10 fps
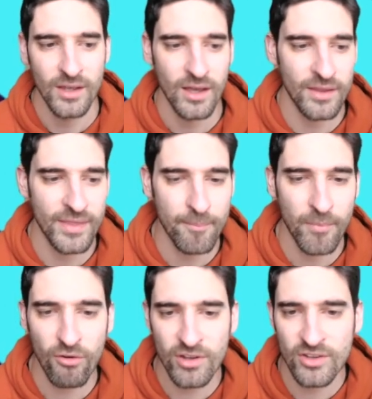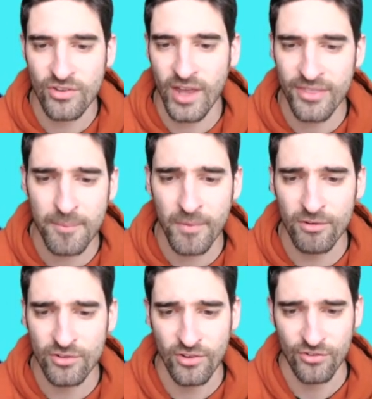And then Morris, I think
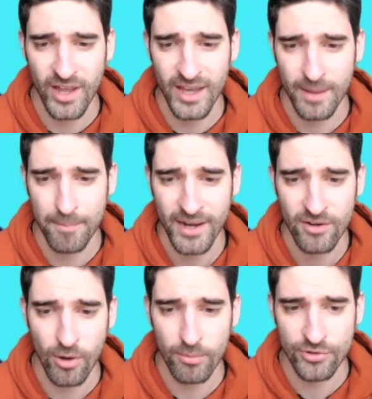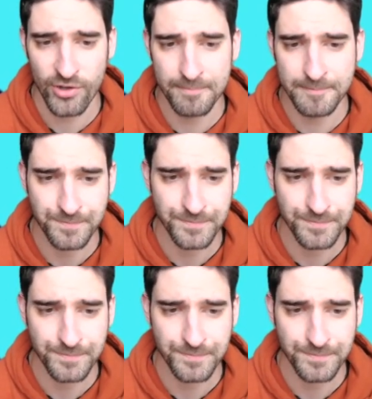Morris is a slightly better option